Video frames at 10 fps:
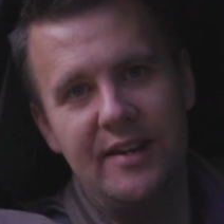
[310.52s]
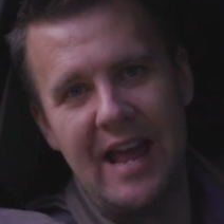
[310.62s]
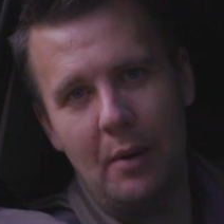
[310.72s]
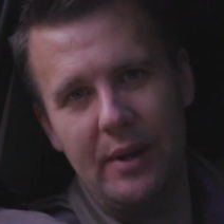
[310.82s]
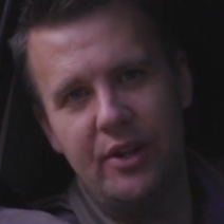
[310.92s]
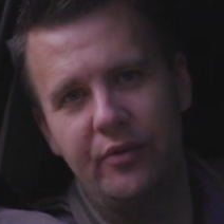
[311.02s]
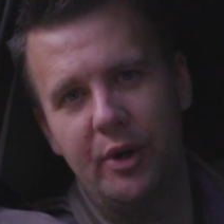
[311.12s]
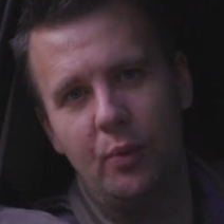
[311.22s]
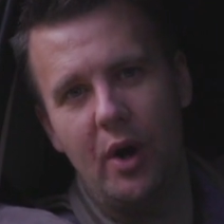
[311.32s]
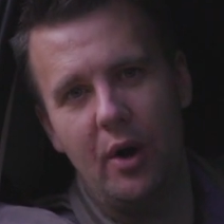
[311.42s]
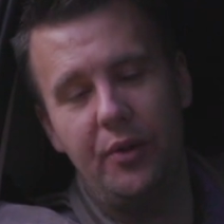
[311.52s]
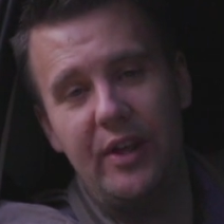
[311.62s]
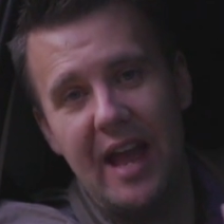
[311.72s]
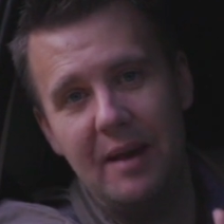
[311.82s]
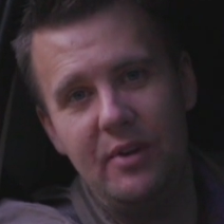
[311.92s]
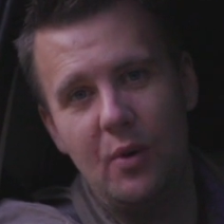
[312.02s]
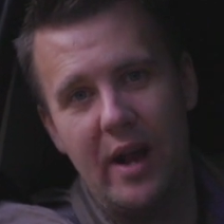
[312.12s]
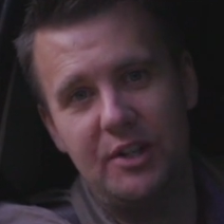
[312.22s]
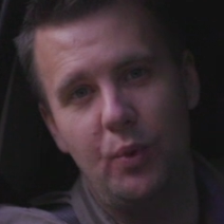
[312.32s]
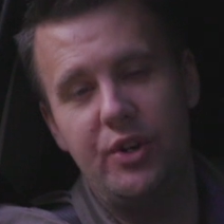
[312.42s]
Now in the real world, the
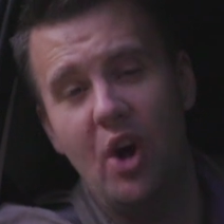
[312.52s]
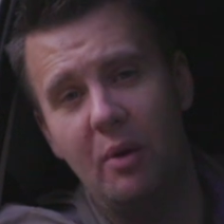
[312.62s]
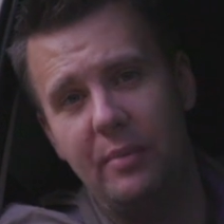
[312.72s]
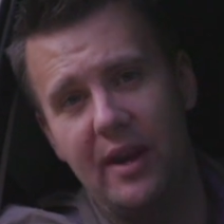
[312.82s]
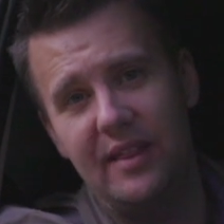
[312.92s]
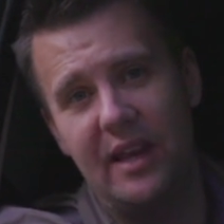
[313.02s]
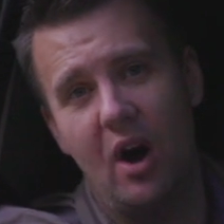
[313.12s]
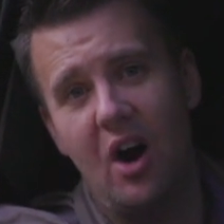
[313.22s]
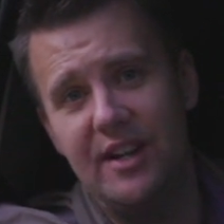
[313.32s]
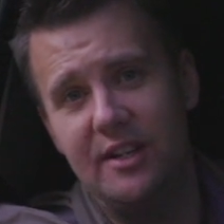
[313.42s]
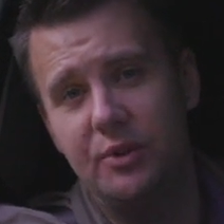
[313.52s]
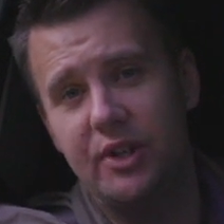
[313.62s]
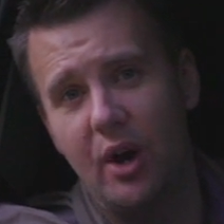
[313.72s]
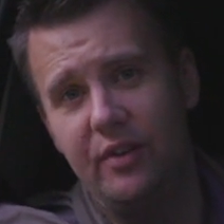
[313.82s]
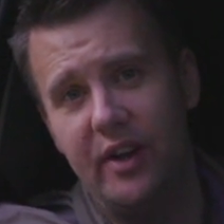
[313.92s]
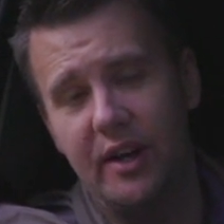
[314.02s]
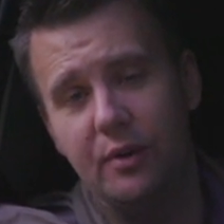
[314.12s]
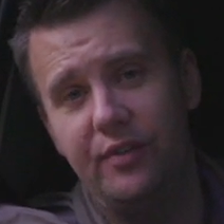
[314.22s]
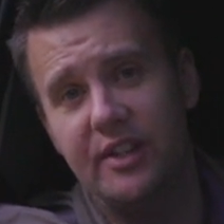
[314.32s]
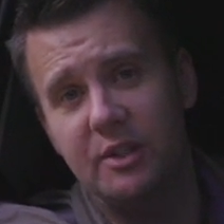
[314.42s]
MUX would not be the ideal tow
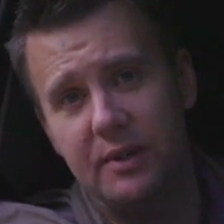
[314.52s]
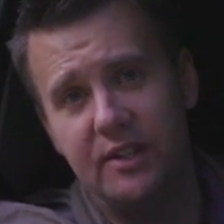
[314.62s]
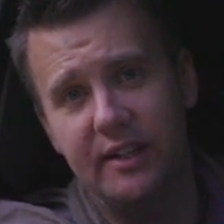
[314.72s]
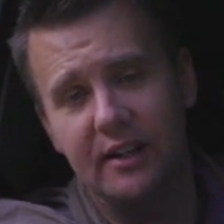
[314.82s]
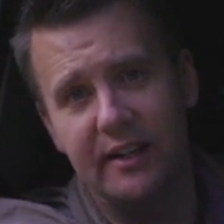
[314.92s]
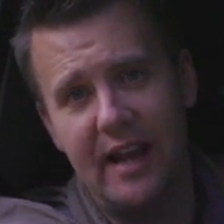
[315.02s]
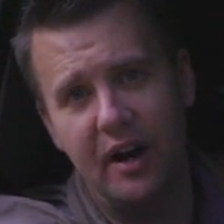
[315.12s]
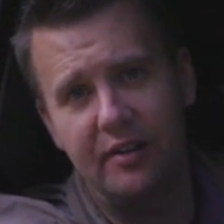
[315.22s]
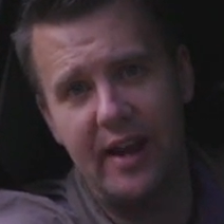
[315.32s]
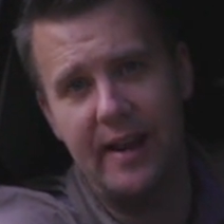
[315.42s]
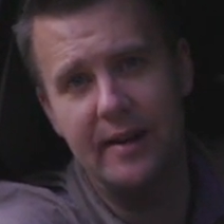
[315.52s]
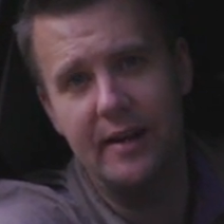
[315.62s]
vehicle for this particular caravan.